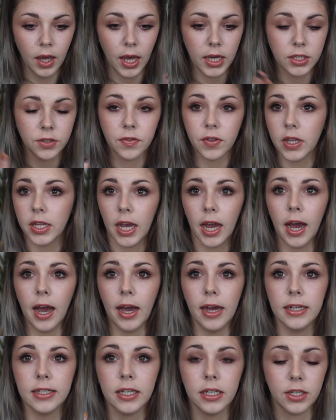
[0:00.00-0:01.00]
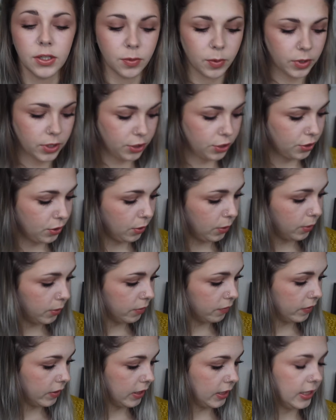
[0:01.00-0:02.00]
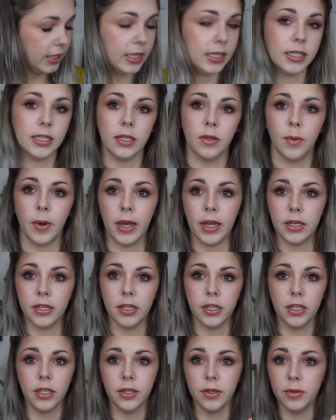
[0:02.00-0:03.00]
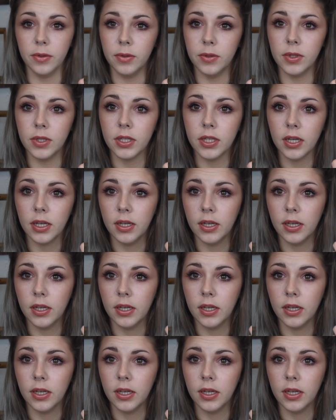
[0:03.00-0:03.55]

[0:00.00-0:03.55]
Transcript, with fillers: As for the eyes, I just wanted to show you a really easy way to use